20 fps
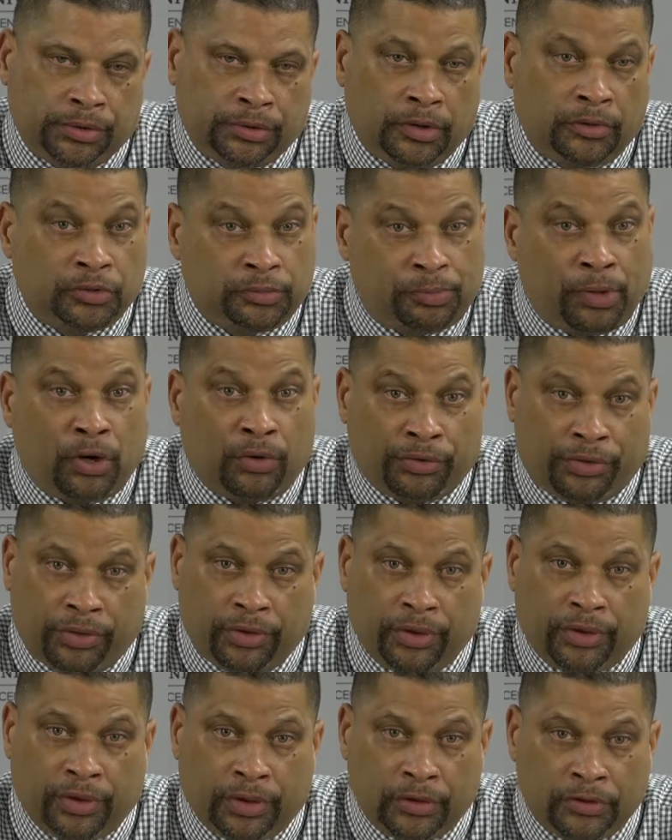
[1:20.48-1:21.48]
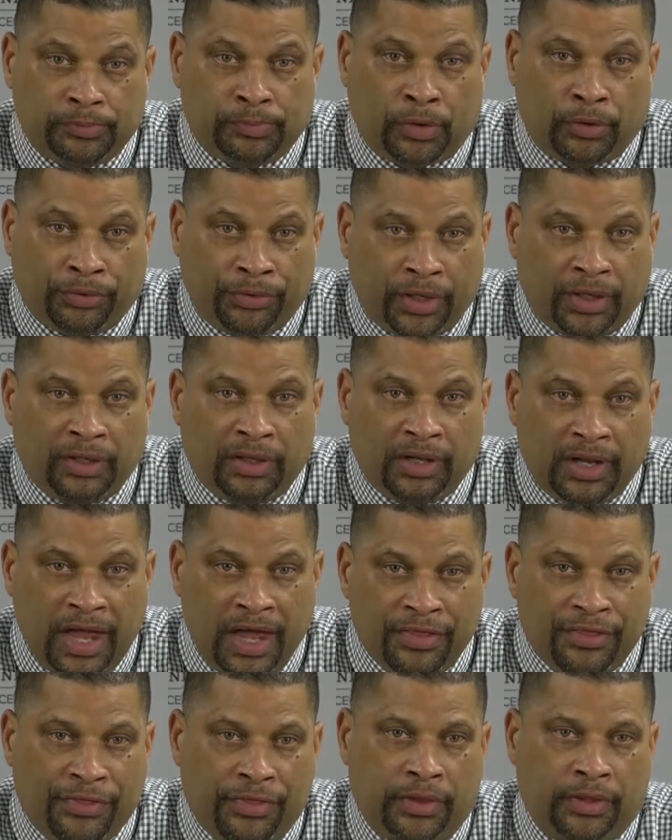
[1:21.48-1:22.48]
it was both. It was both. Their
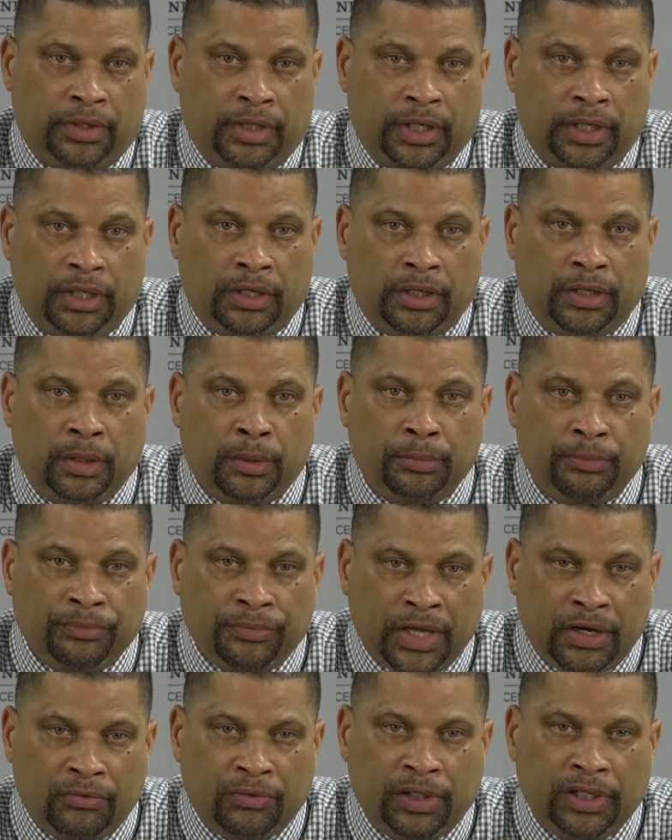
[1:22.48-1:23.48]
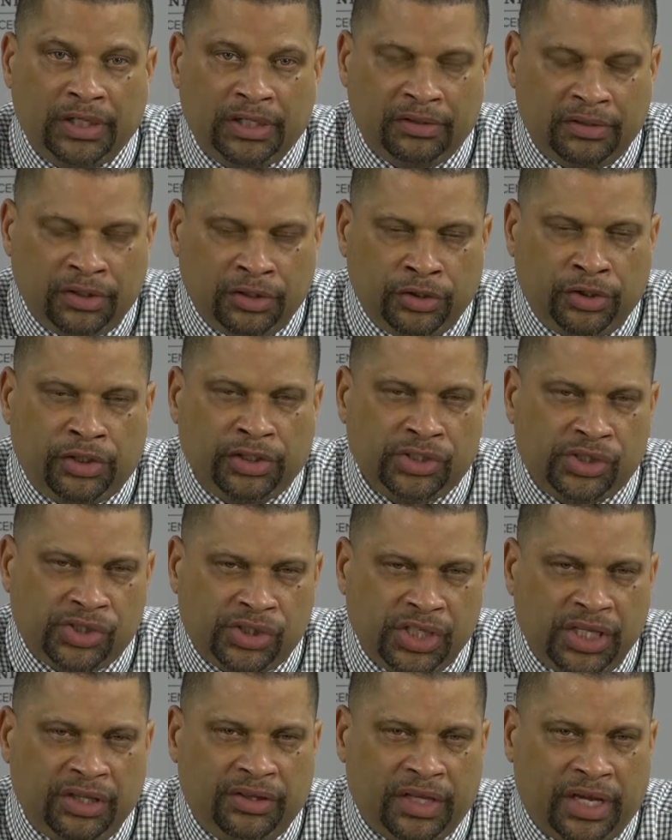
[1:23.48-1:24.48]
length, they really, you could
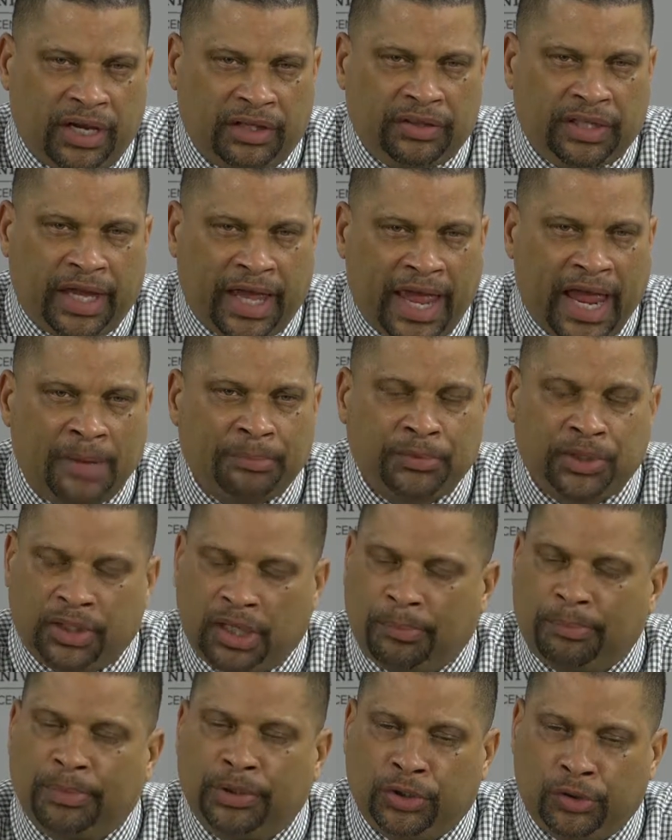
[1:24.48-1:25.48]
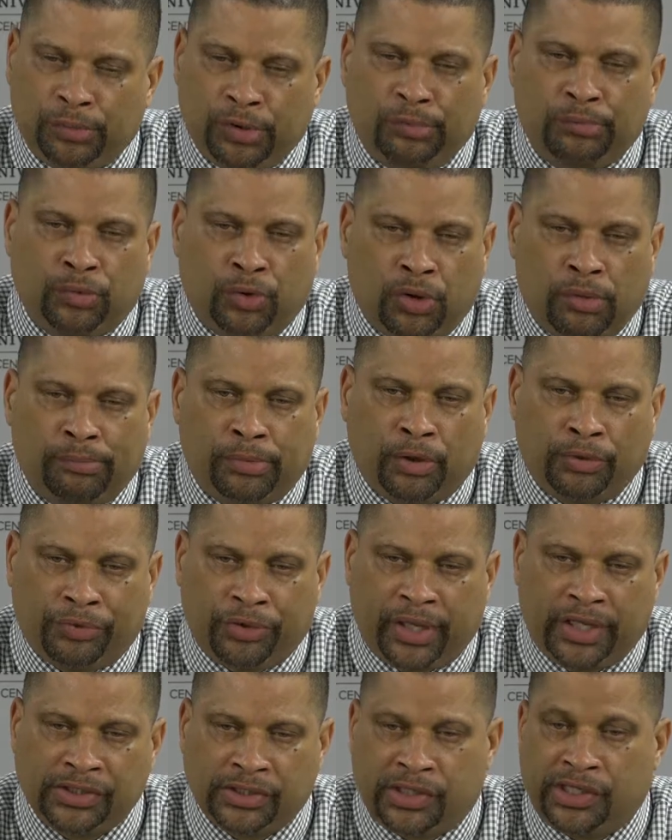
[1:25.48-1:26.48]
see that they amped it up a little bit more on both
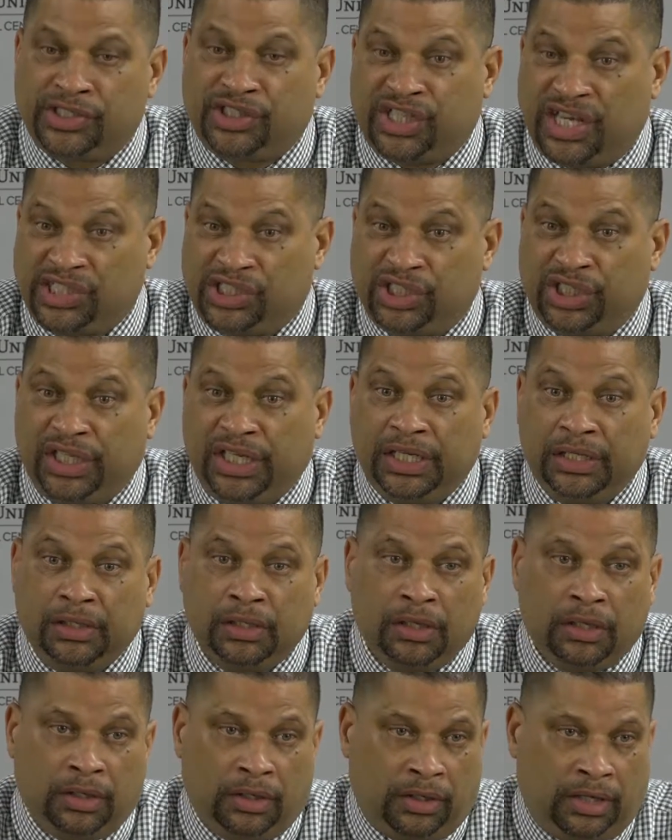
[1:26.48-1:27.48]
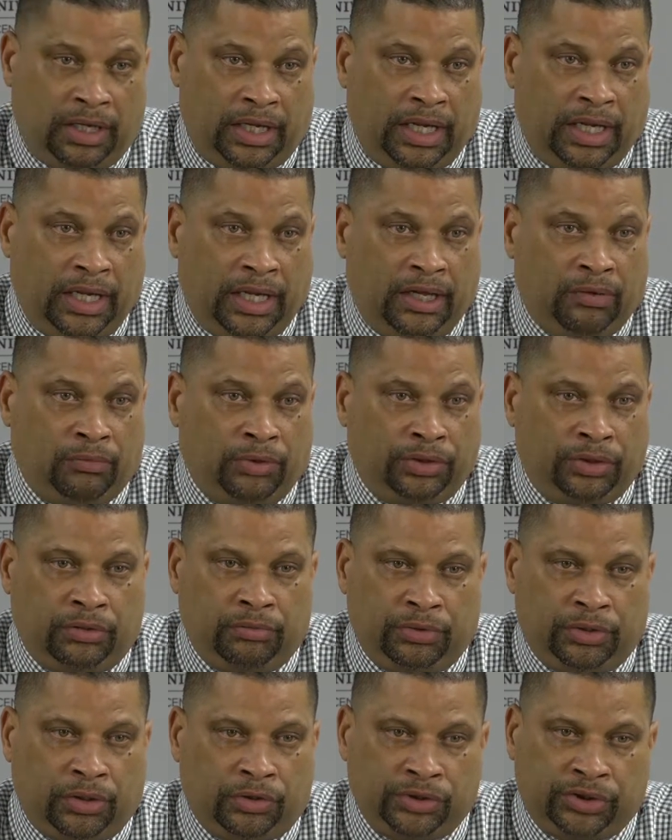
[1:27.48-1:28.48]
ends, their intensity. And with
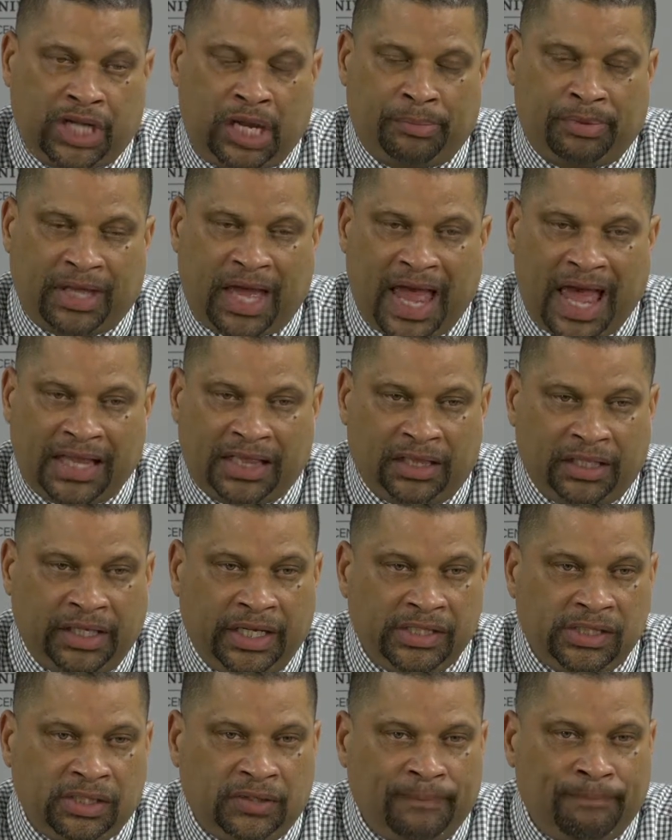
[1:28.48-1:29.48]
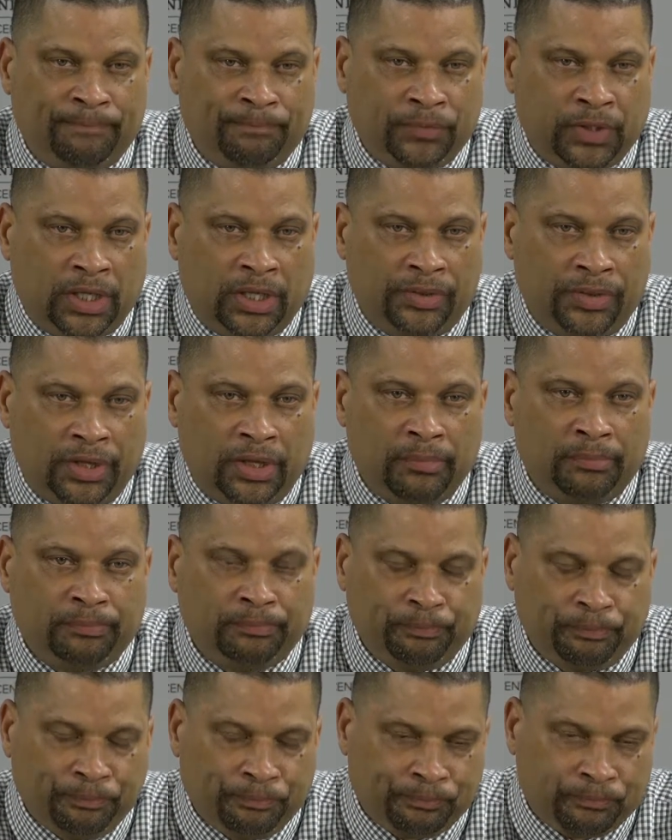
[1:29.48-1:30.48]
those type of athletes and them,
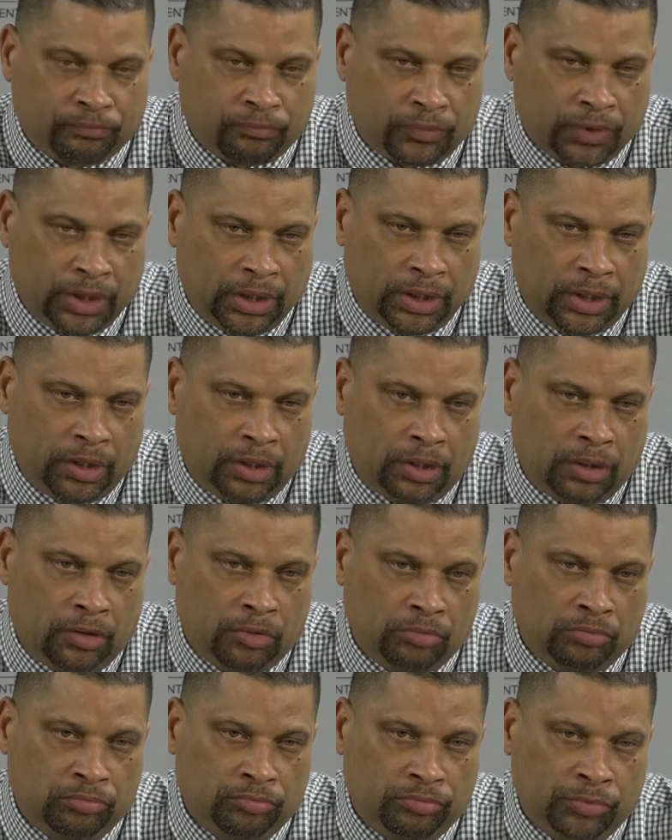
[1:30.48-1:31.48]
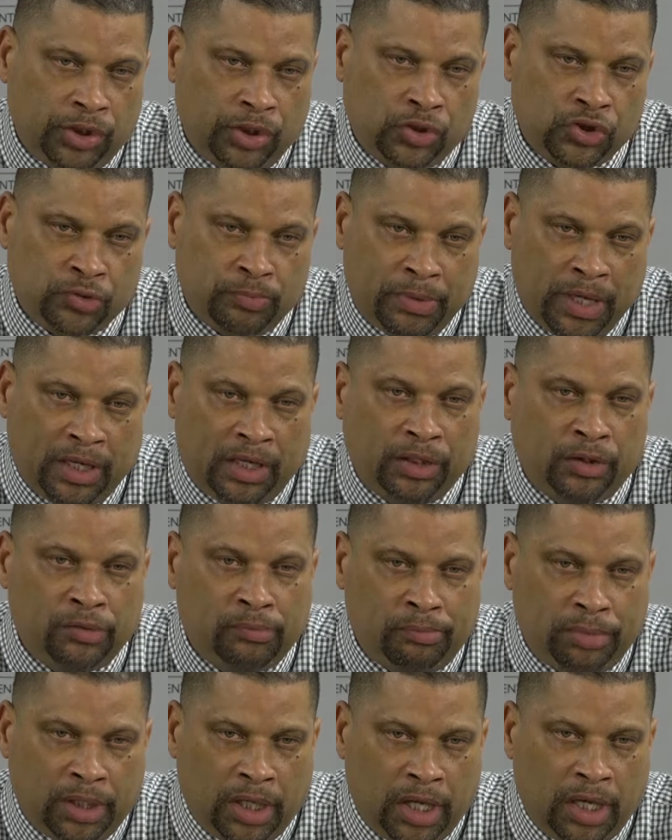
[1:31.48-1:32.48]
you know, smelling a little
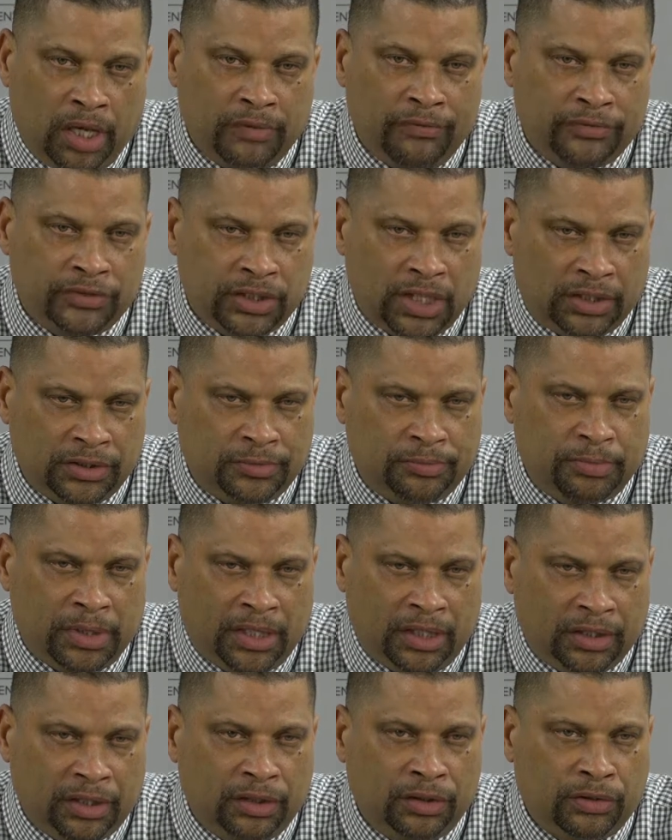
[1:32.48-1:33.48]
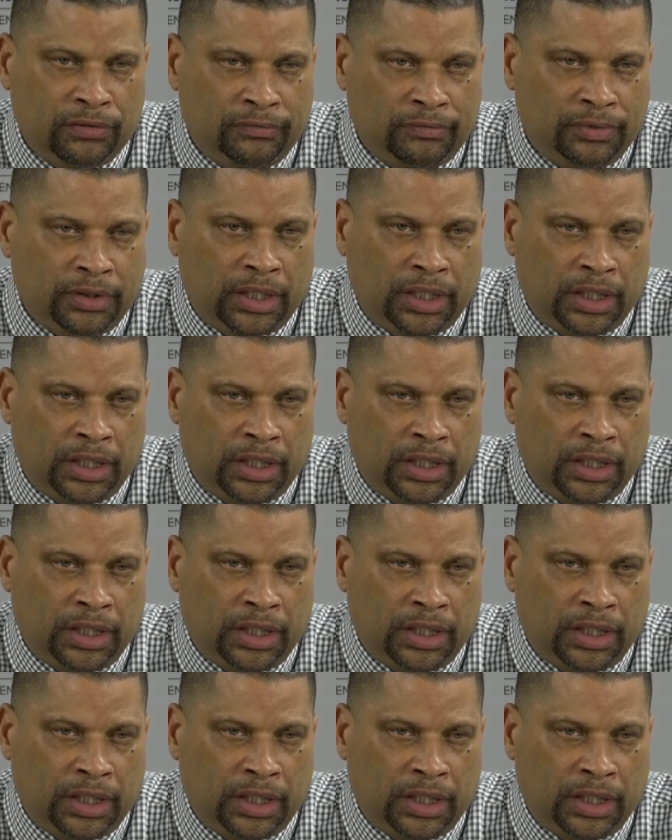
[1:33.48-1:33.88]
blood, smelling a little,